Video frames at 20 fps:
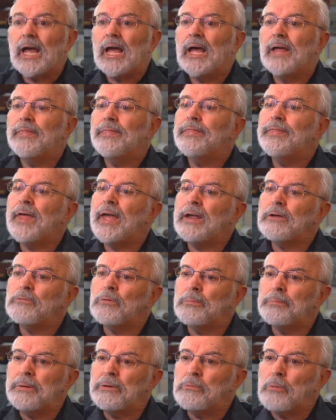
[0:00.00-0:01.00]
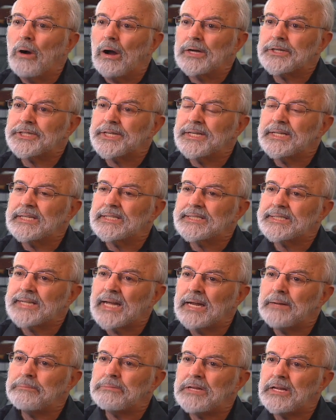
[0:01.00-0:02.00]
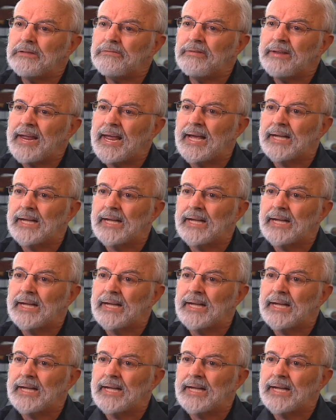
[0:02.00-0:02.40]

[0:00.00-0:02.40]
and they will be watching the same TV